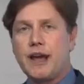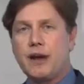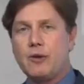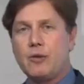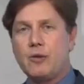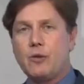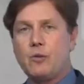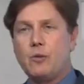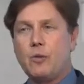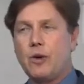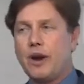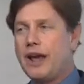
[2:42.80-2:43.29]

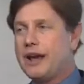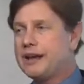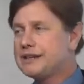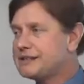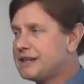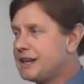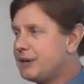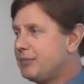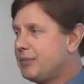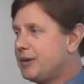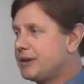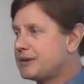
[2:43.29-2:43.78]
Now, when I
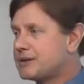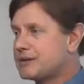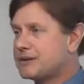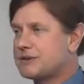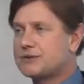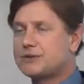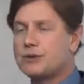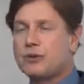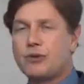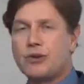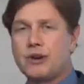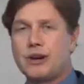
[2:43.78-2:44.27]
say pitch
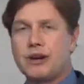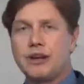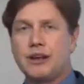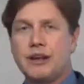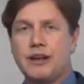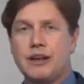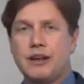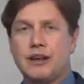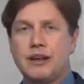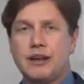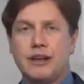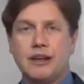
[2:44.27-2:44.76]
a
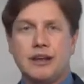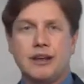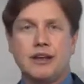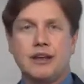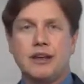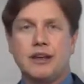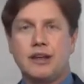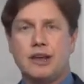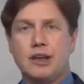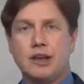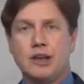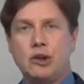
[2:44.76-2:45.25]
story,
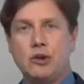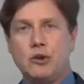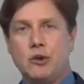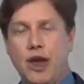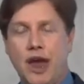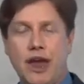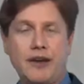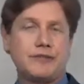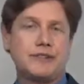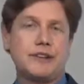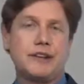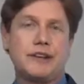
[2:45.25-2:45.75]

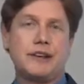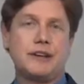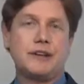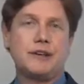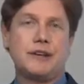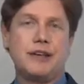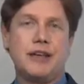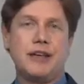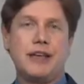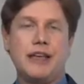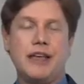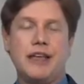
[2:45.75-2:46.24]
you have
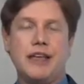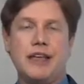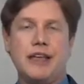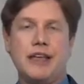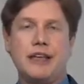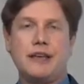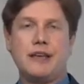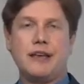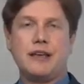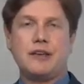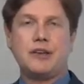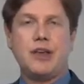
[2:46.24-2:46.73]
to
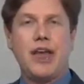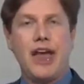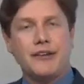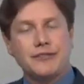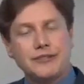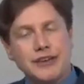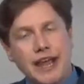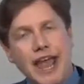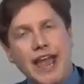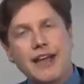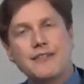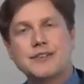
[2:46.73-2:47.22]
you
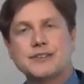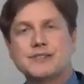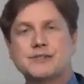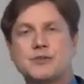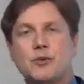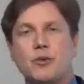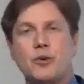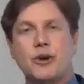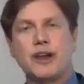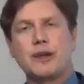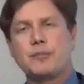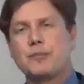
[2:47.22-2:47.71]
have to have a
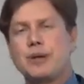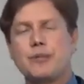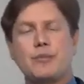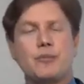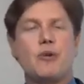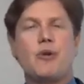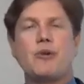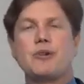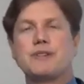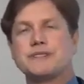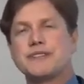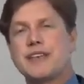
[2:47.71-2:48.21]
story, and
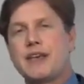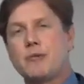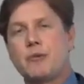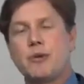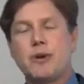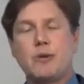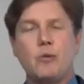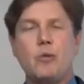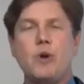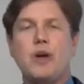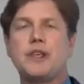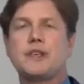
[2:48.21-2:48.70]
people always say,
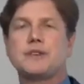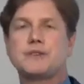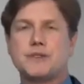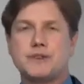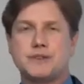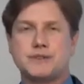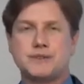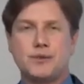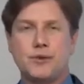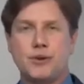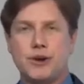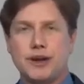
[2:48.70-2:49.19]
"What what is
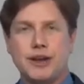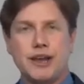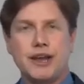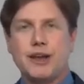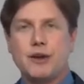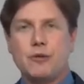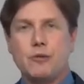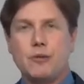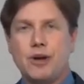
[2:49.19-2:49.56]
a story?"